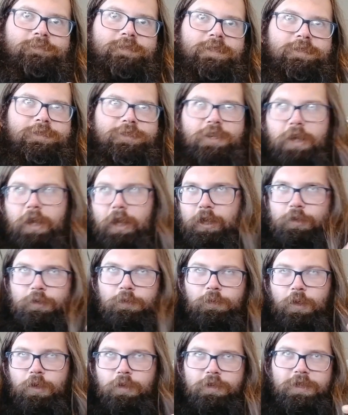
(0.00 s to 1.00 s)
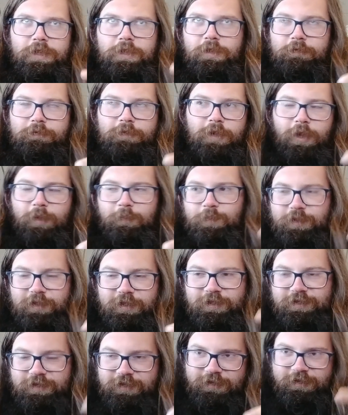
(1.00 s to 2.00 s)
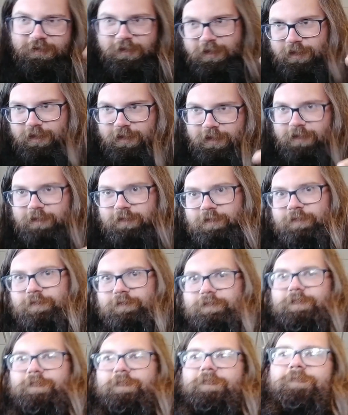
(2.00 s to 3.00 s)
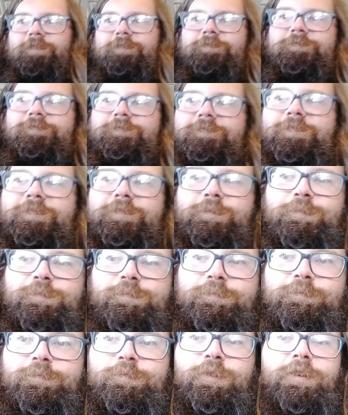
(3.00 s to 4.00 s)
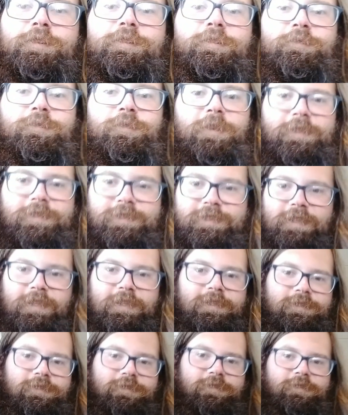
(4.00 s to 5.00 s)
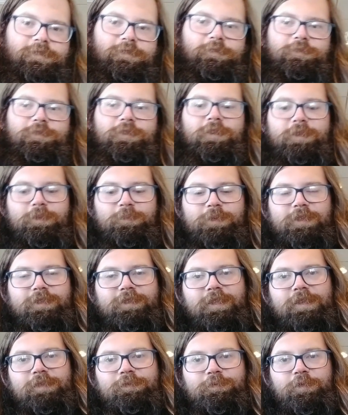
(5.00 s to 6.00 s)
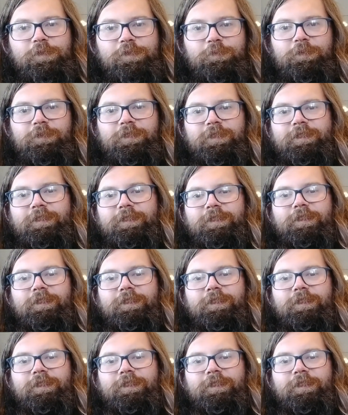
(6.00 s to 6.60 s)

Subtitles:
The hierarchy of competence in the, he'll walk across stage and we'll talk about that frequently.